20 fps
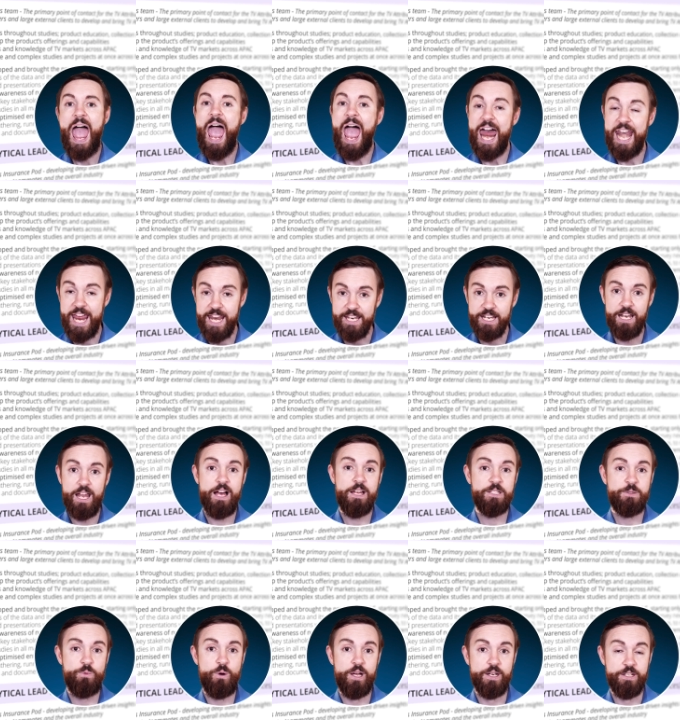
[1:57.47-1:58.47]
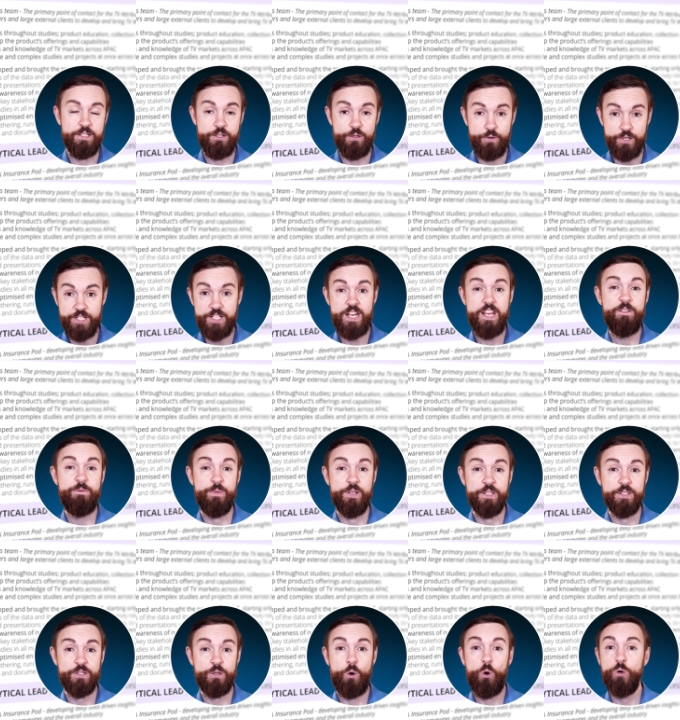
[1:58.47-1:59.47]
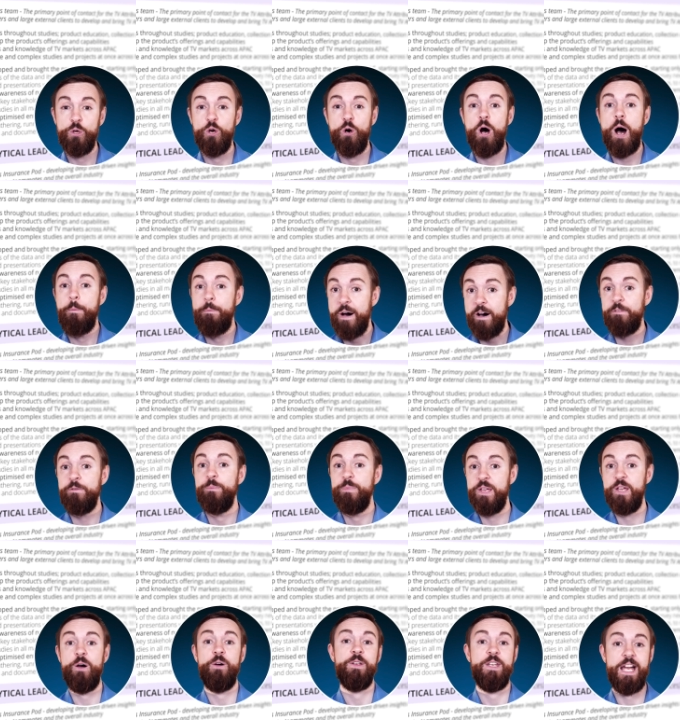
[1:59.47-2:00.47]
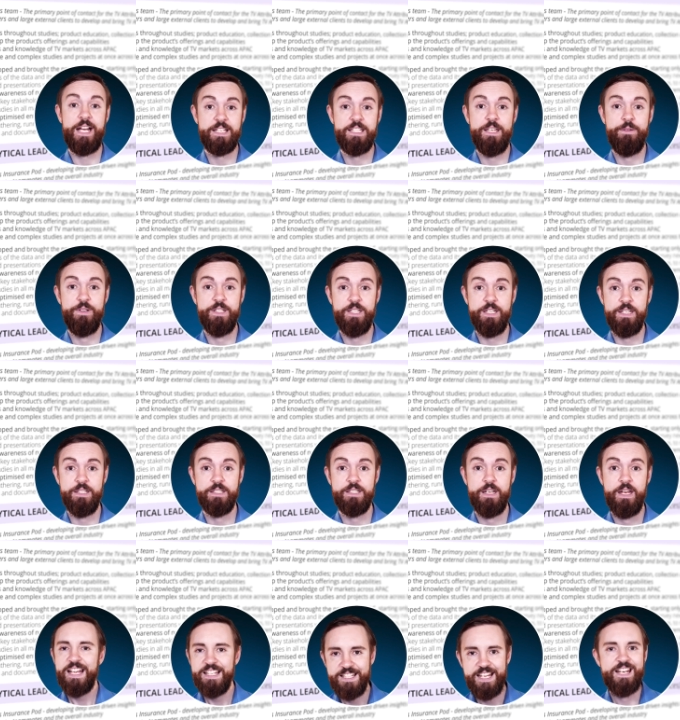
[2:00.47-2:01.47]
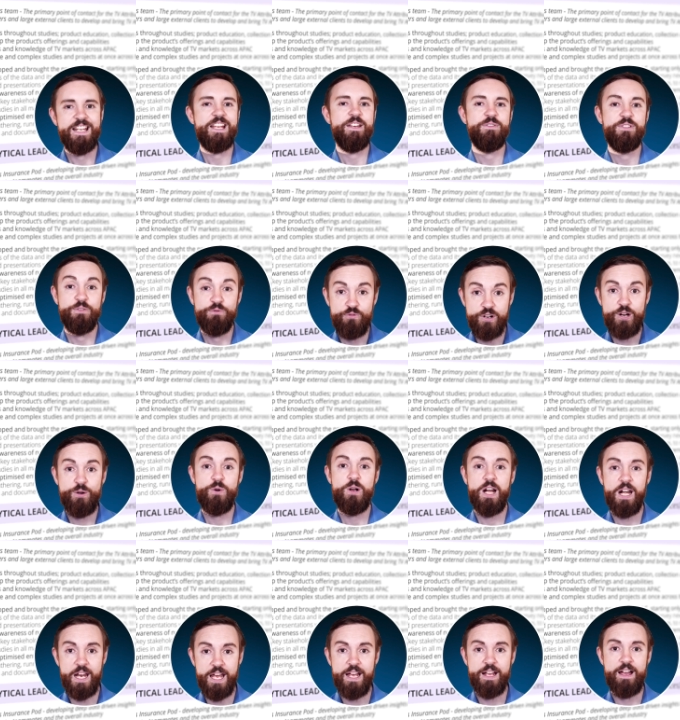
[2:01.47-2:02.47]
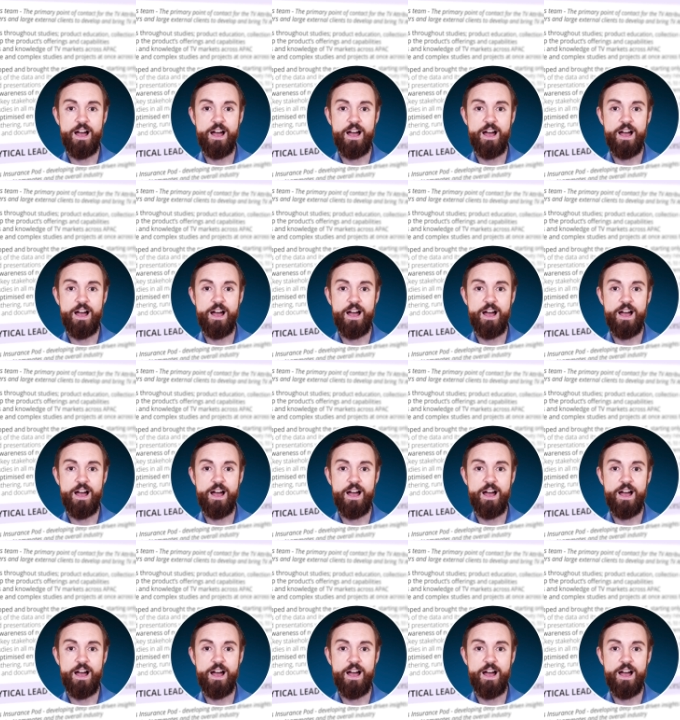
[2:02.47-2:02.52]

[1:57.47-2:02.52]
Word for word: And then the last one is your achievements or your above and beyond activities. Because then it gives a real clear